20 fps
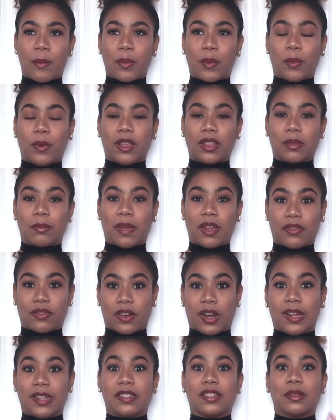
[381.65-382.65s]
with my
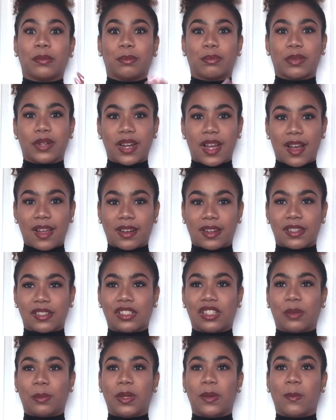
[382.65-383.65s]
friend Brianna.
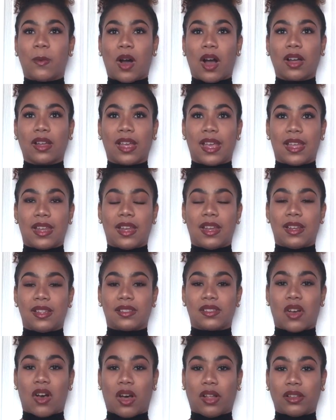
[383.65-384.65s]
So we walk in and
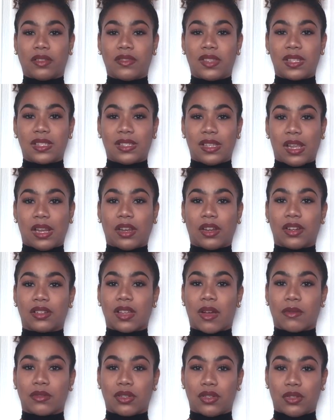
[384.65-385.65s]
it's all of the seniors.
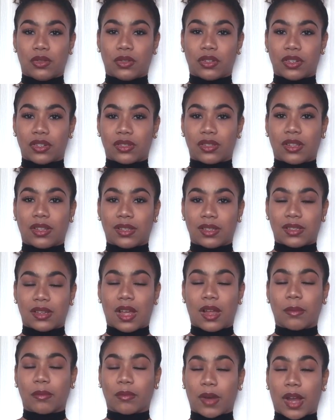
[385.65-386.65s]
I was a junior still at this
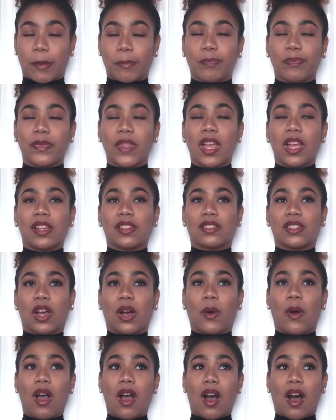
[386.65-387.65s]
time, right?
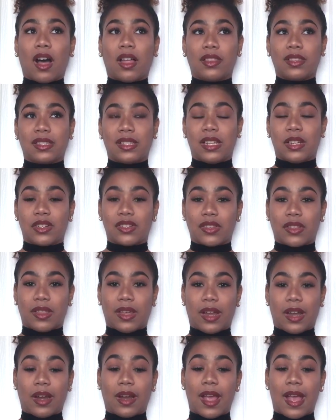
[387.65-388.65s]
So all the seniors are
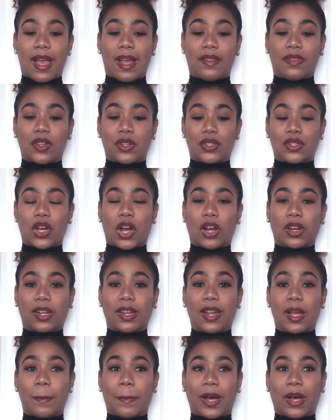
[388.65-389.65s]
there and they're
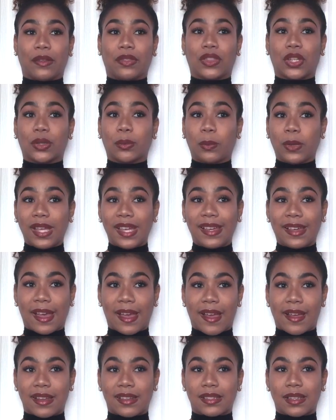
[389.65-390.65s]
talking about their
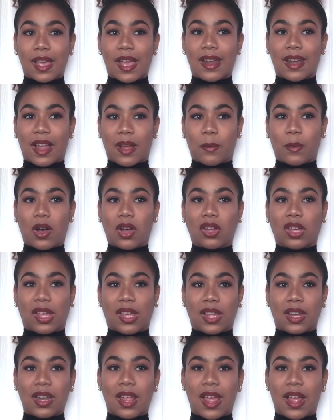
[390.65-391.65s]
weekend. And I walk
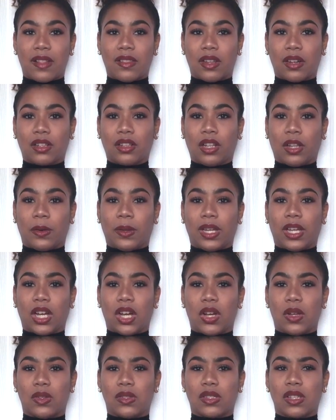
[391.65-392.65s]
in and then Chloe
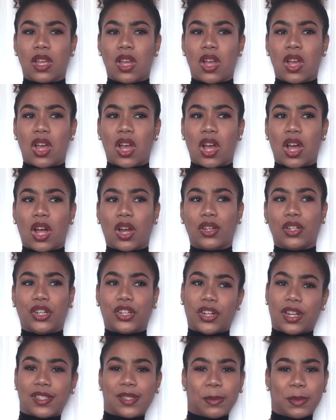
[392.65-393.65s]
goes,
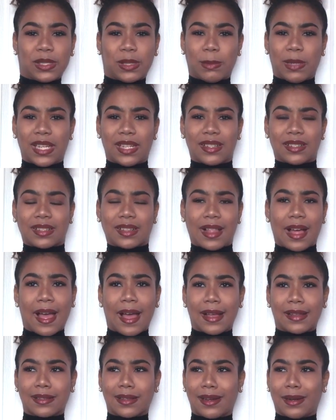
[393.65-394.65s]
you're not supposed to be in this
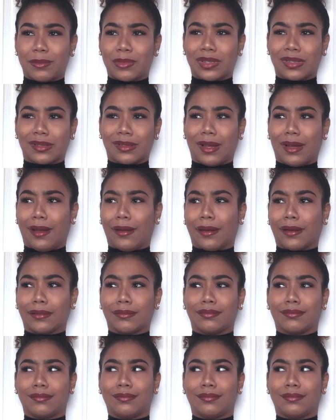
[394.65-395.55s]
class. And I'm just like,